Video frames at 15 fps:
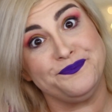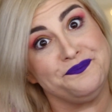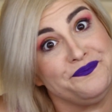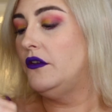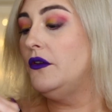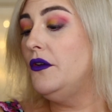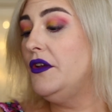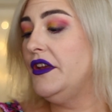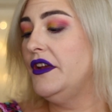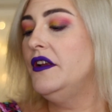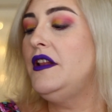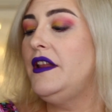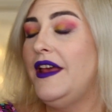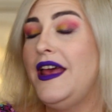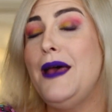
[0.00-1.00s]
Do your
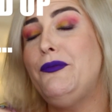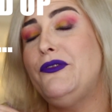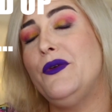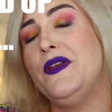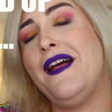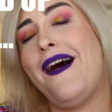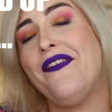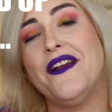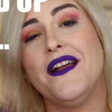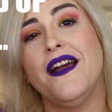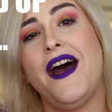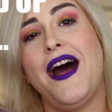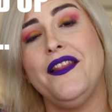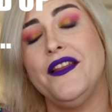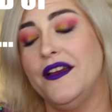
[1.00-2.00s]
lips with all the
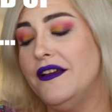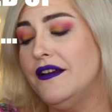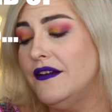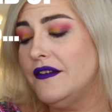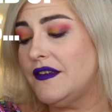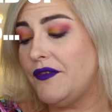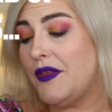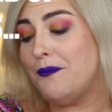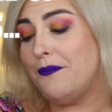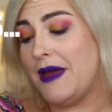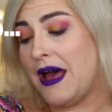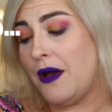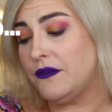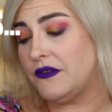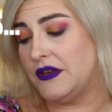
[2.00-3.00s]
colors of the
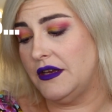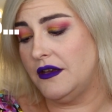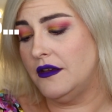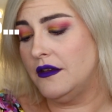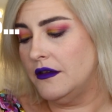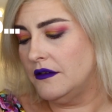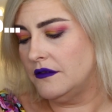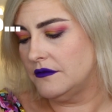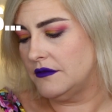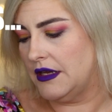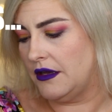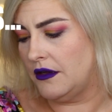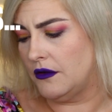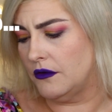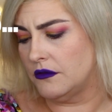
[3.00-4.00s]
mountain.
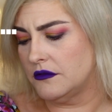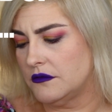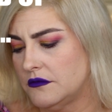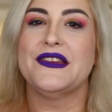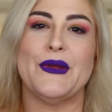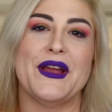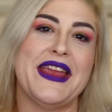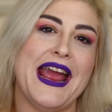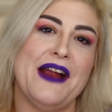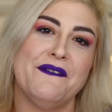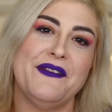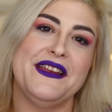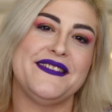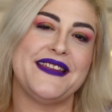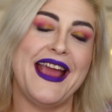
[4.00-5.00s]
No. So I can't
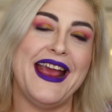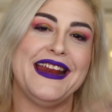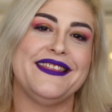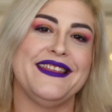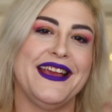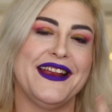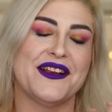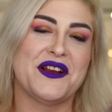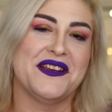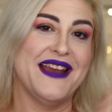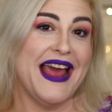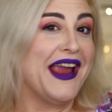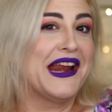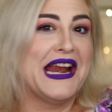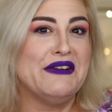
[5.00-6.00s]
really say anything
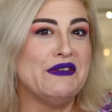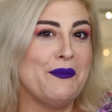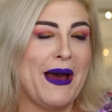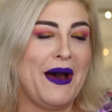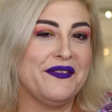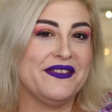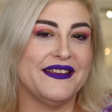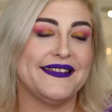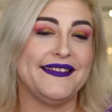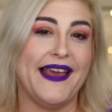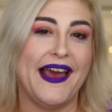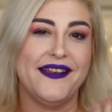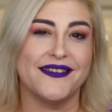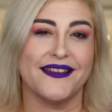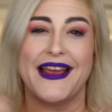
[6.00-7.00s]
negative about this
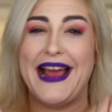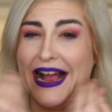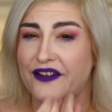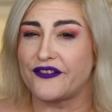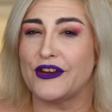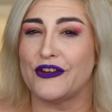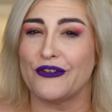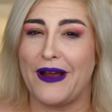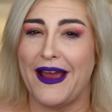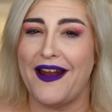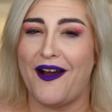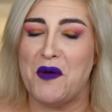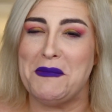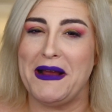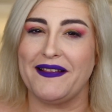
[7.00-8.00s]
yet until I actually try it
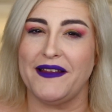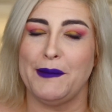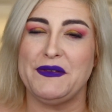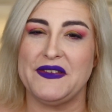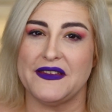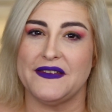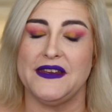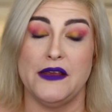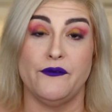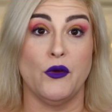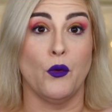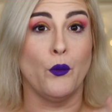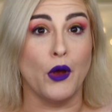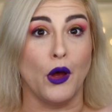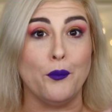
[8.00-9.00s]
on my lips to see if
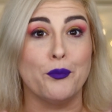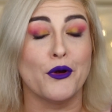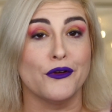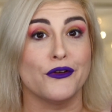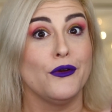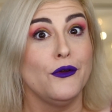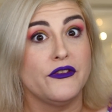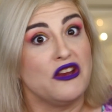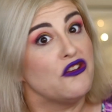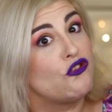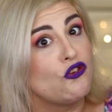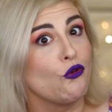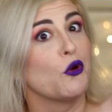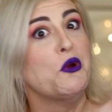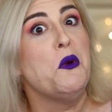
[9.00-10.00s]
it will produce a
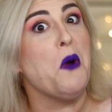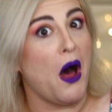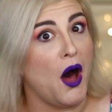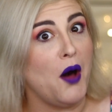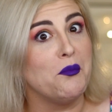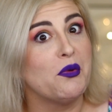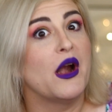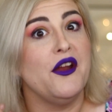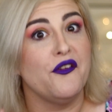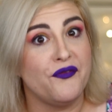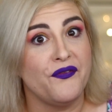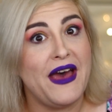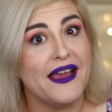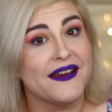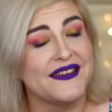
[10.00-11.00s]
true ombre
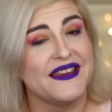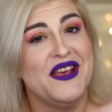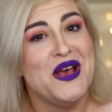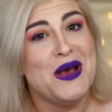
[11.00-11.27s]
effect.